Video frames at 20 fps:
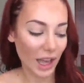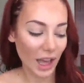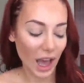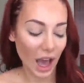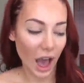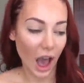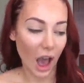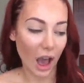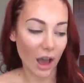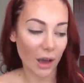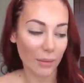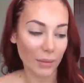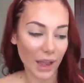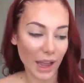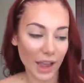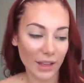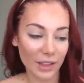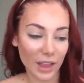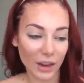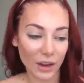Um,
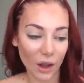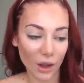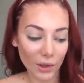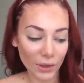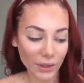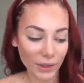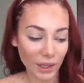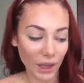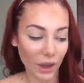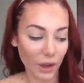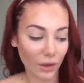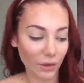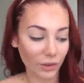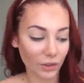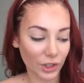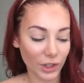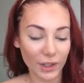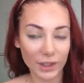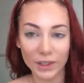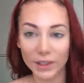and then also
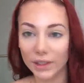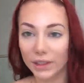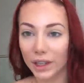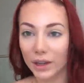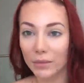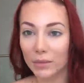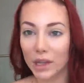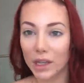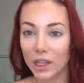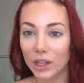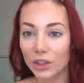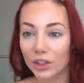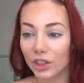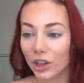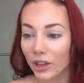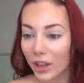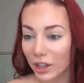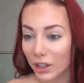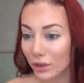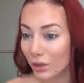just making sure
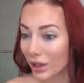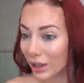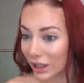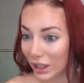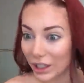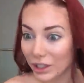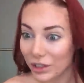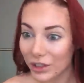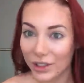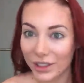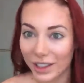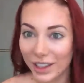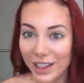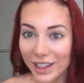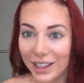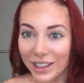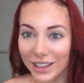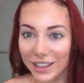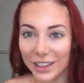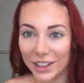that you clean your
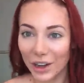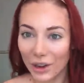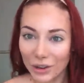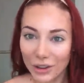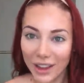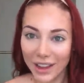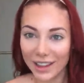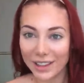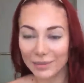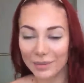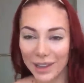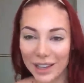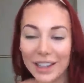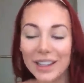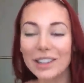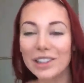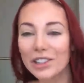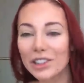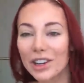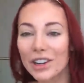skin, you know, like
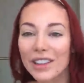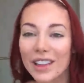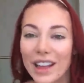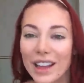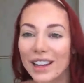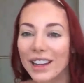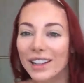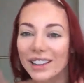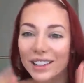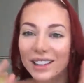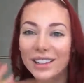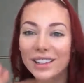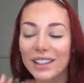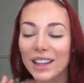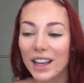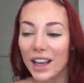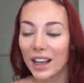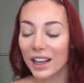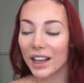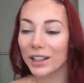making sure that it's,
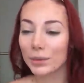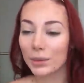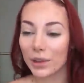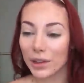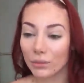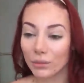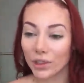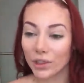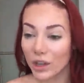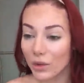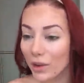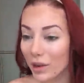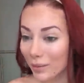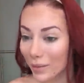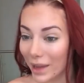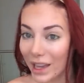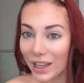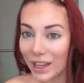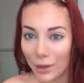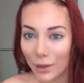because when you wear
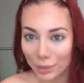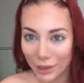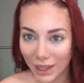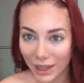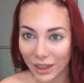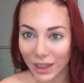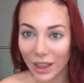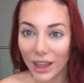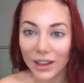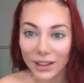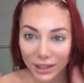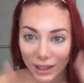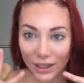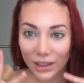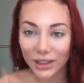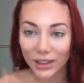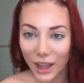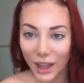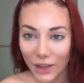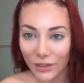makeup like this,
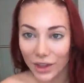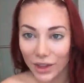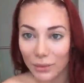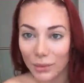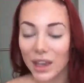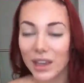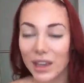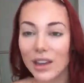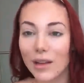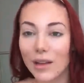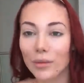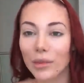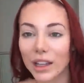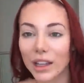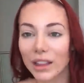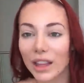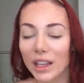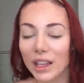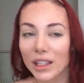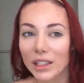like heavy makeup
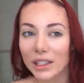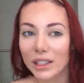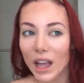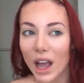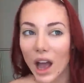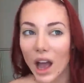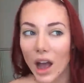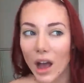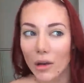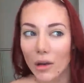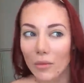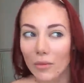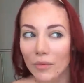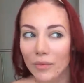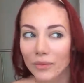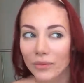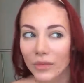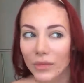like this, um,